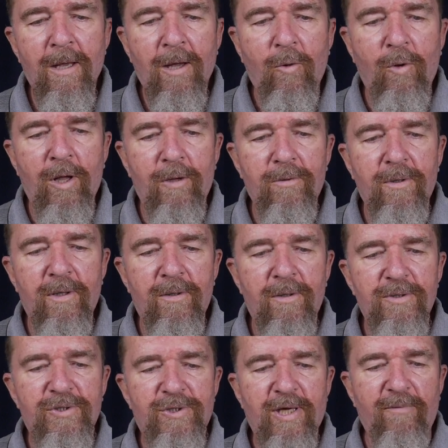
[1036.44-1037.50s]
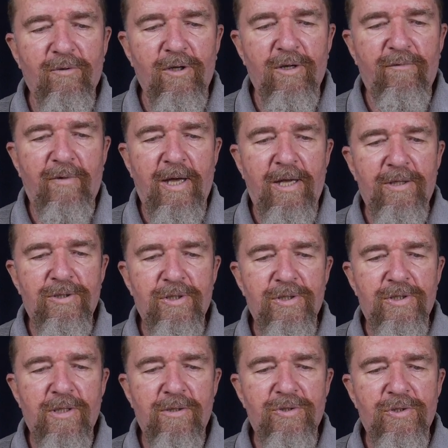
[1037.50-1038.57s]
Well, uh, several
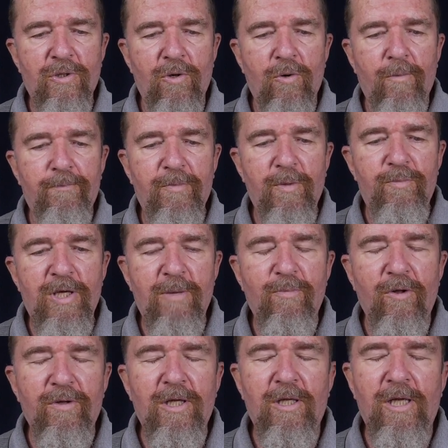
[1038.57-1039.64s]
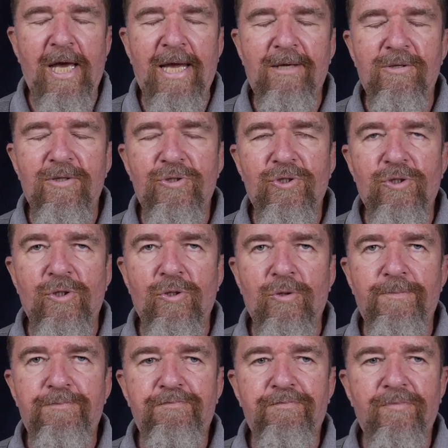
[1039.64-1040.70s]
advantages. So people that like to
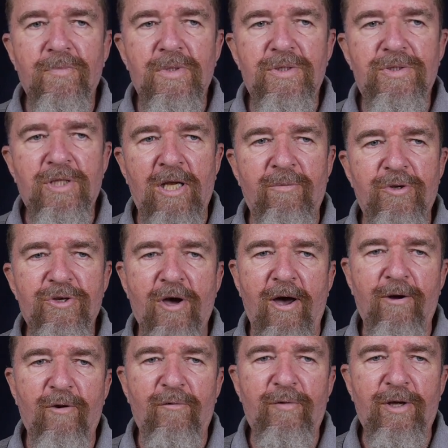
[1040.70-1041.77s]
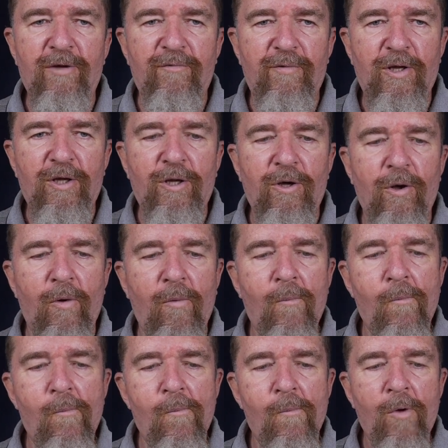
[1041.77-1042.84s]
shoot cinematography and video
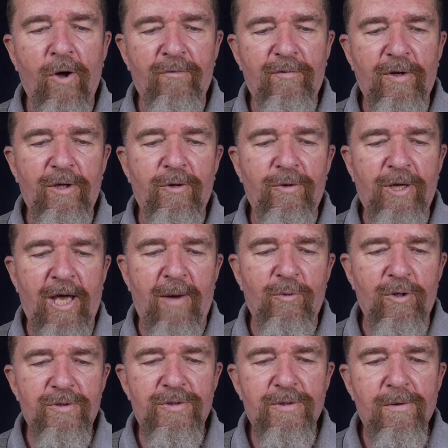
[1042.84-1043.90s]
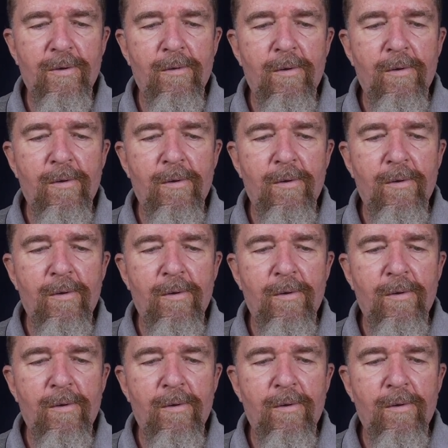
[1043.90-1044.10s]
on video cameras.